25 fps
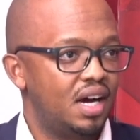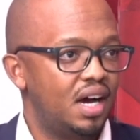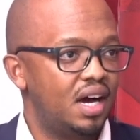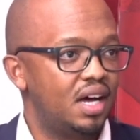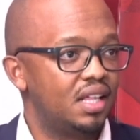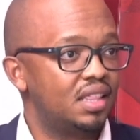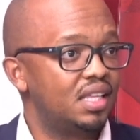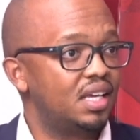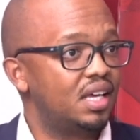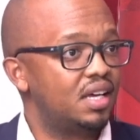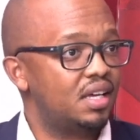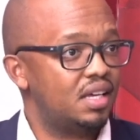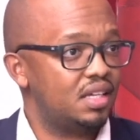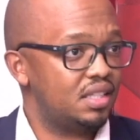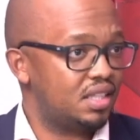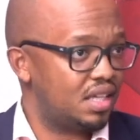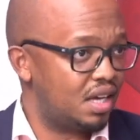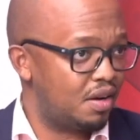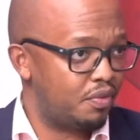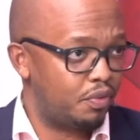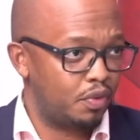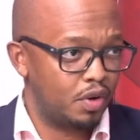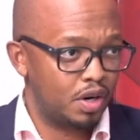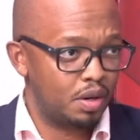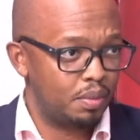The
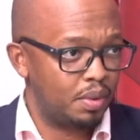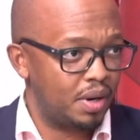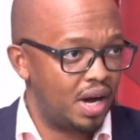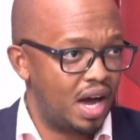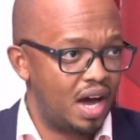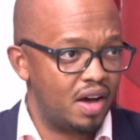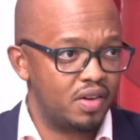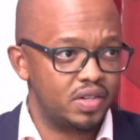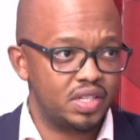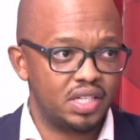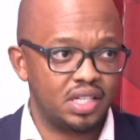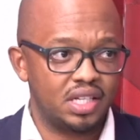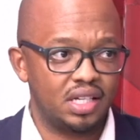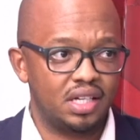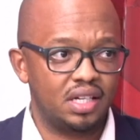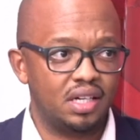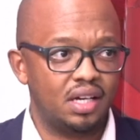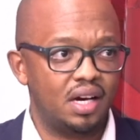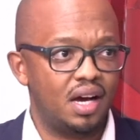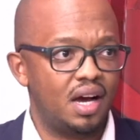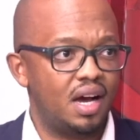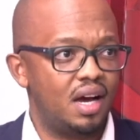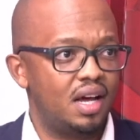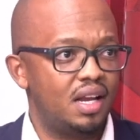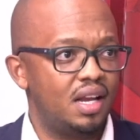affordable housing
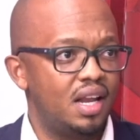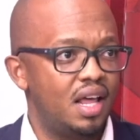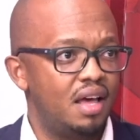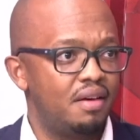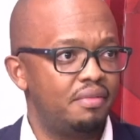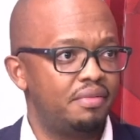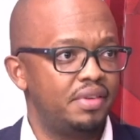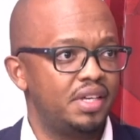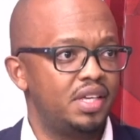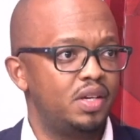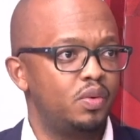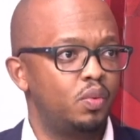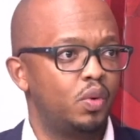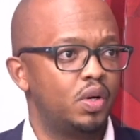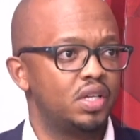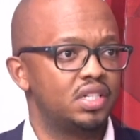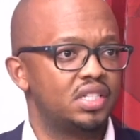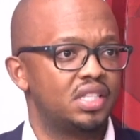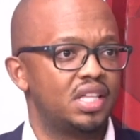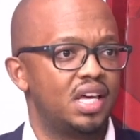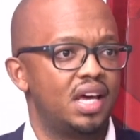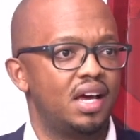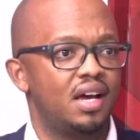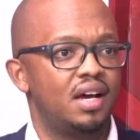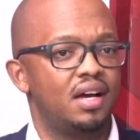levy
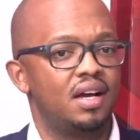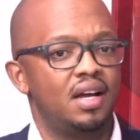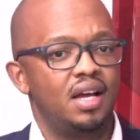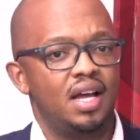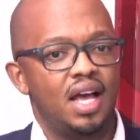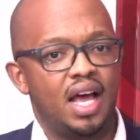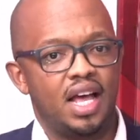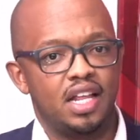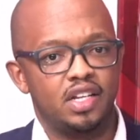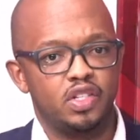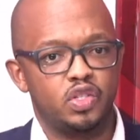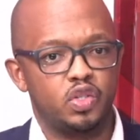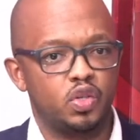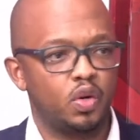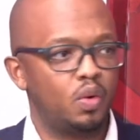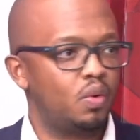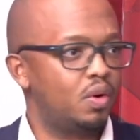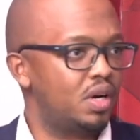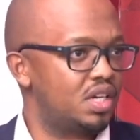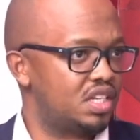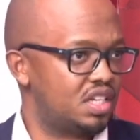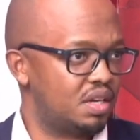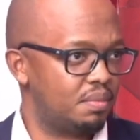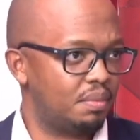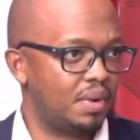was there, and so
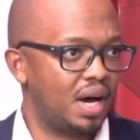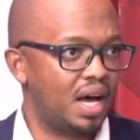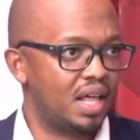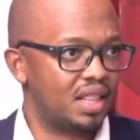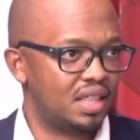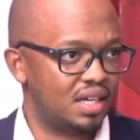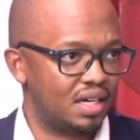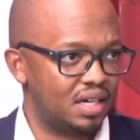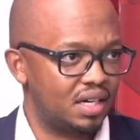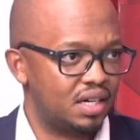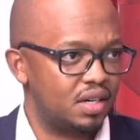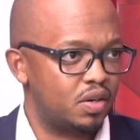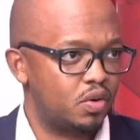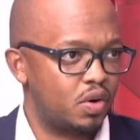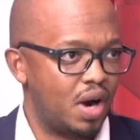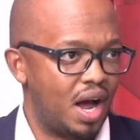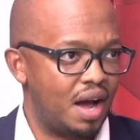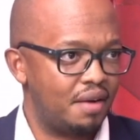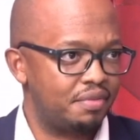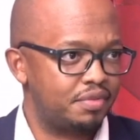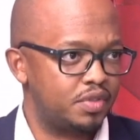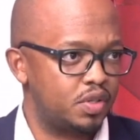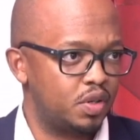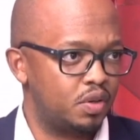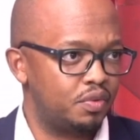were some other
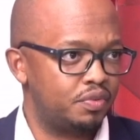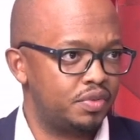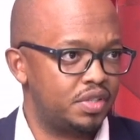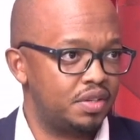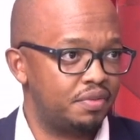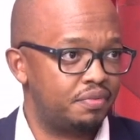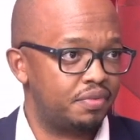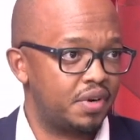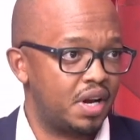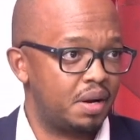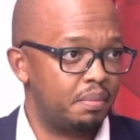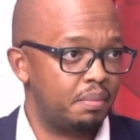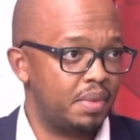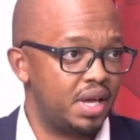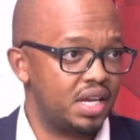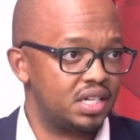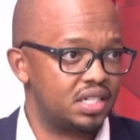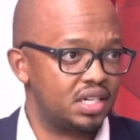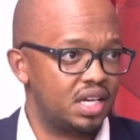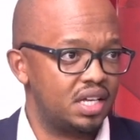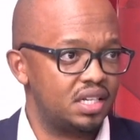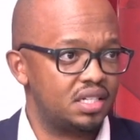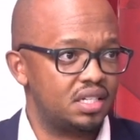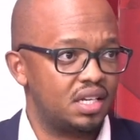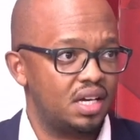raft of different
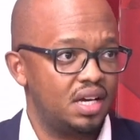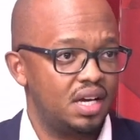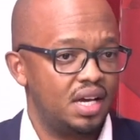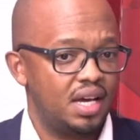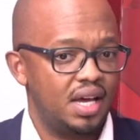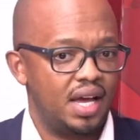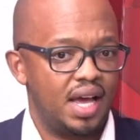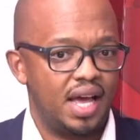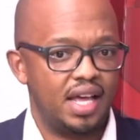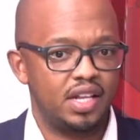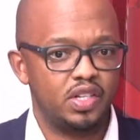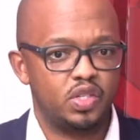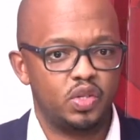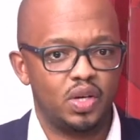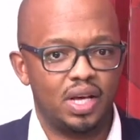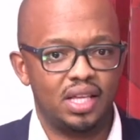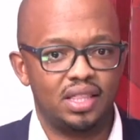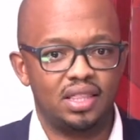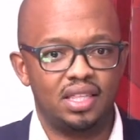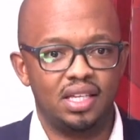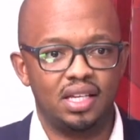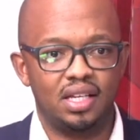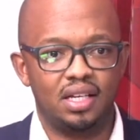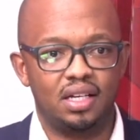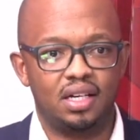measures. And so I
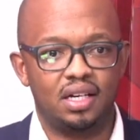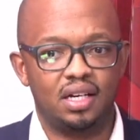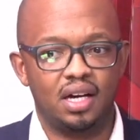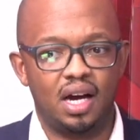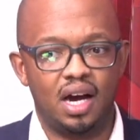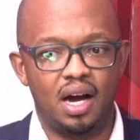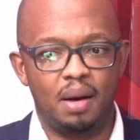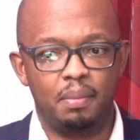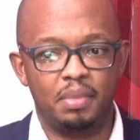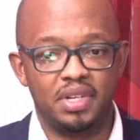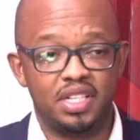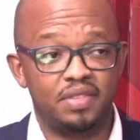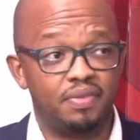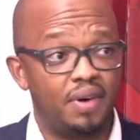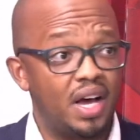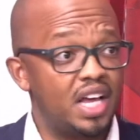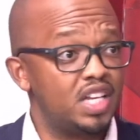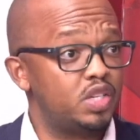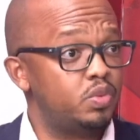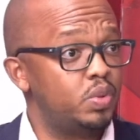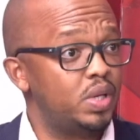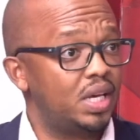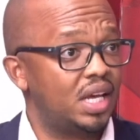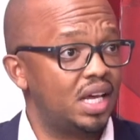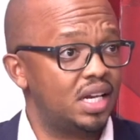think as far
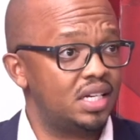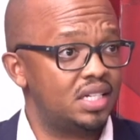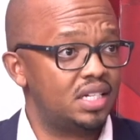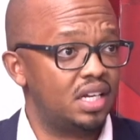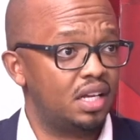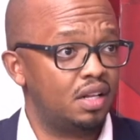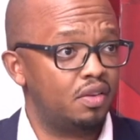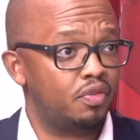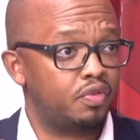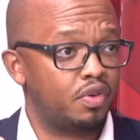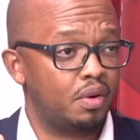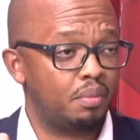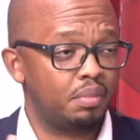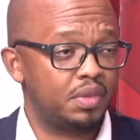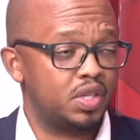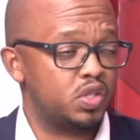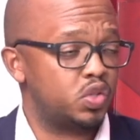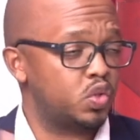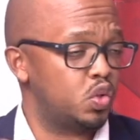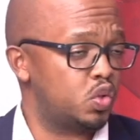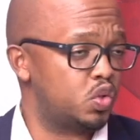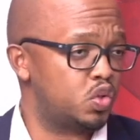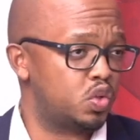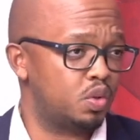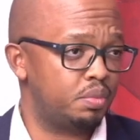as we can tell from the
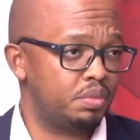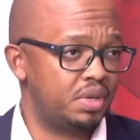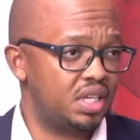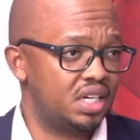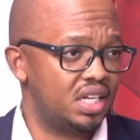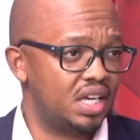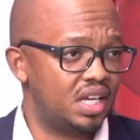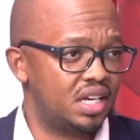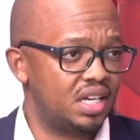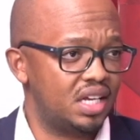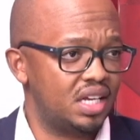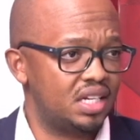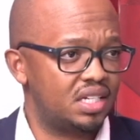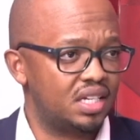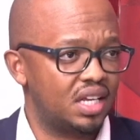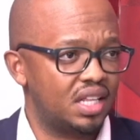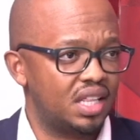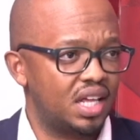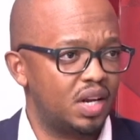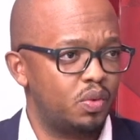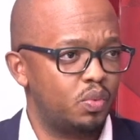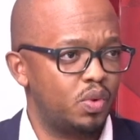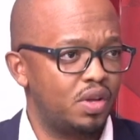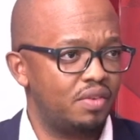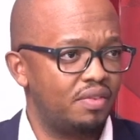social media data
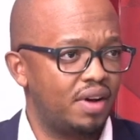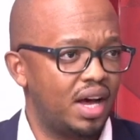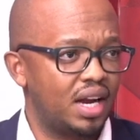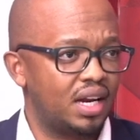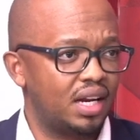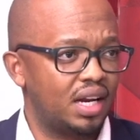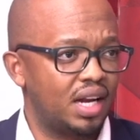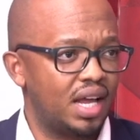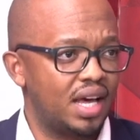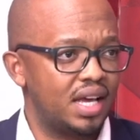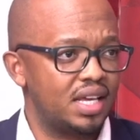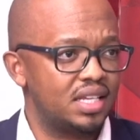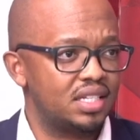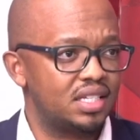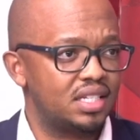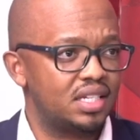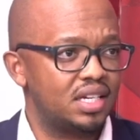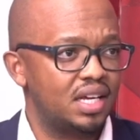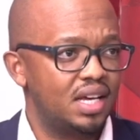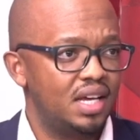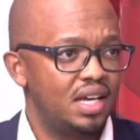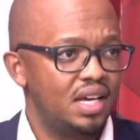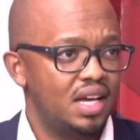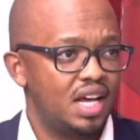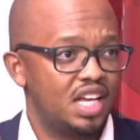that we've analyzed
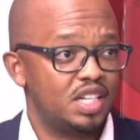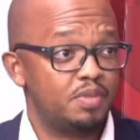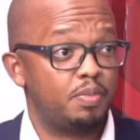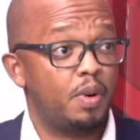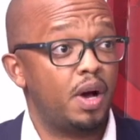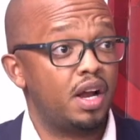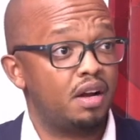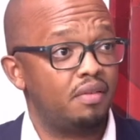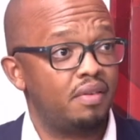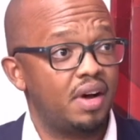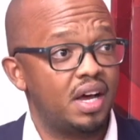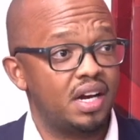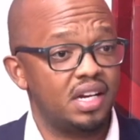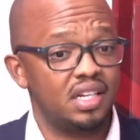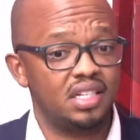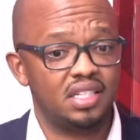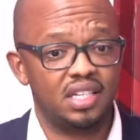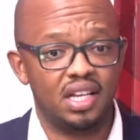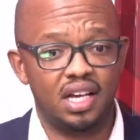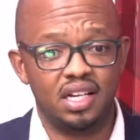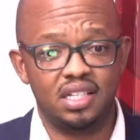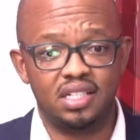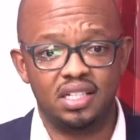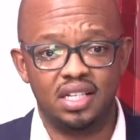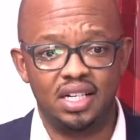as part of our
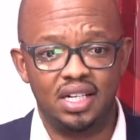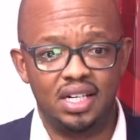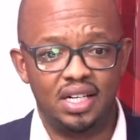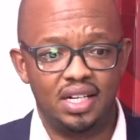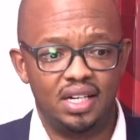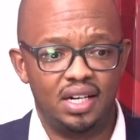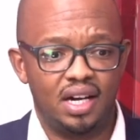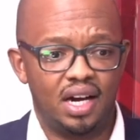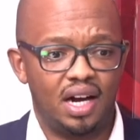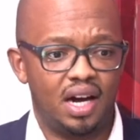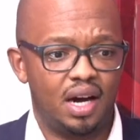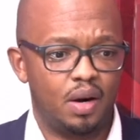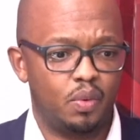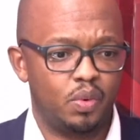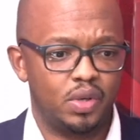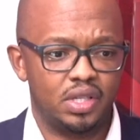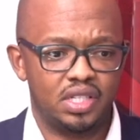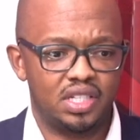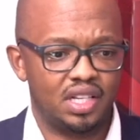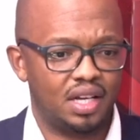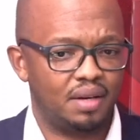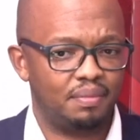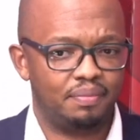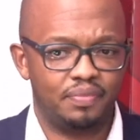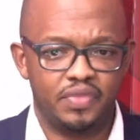research with
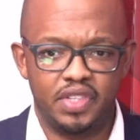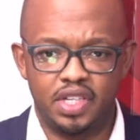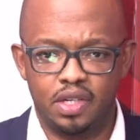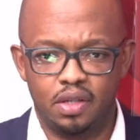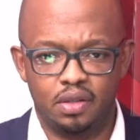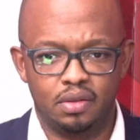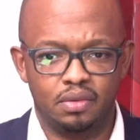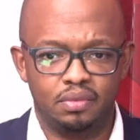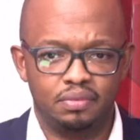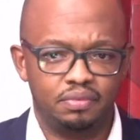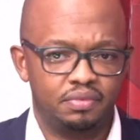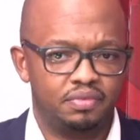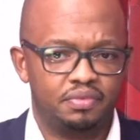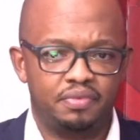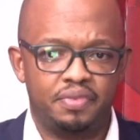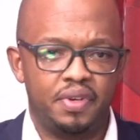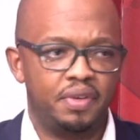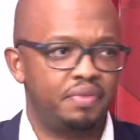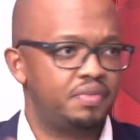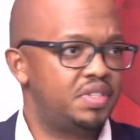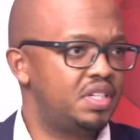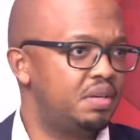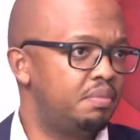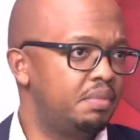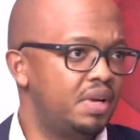some,
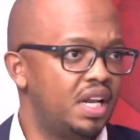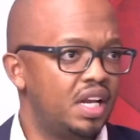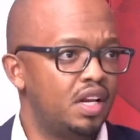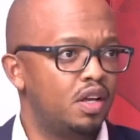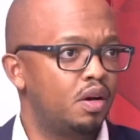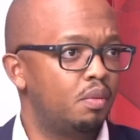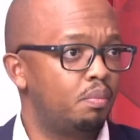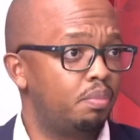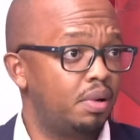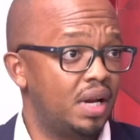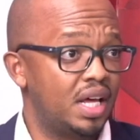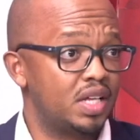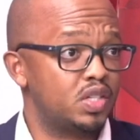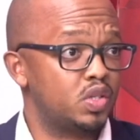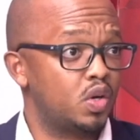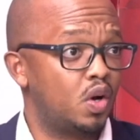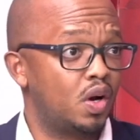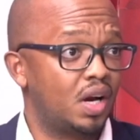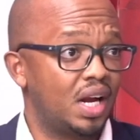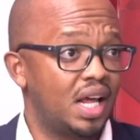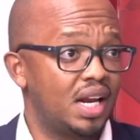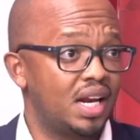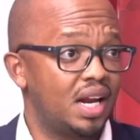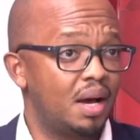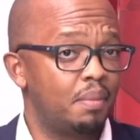50 million plus
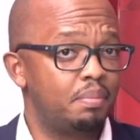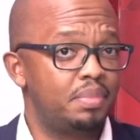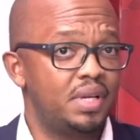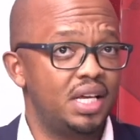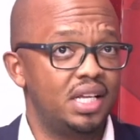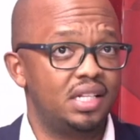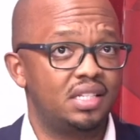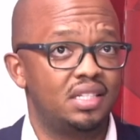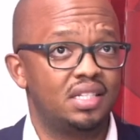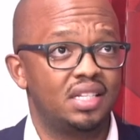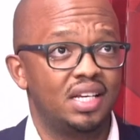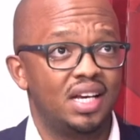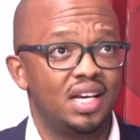online updates,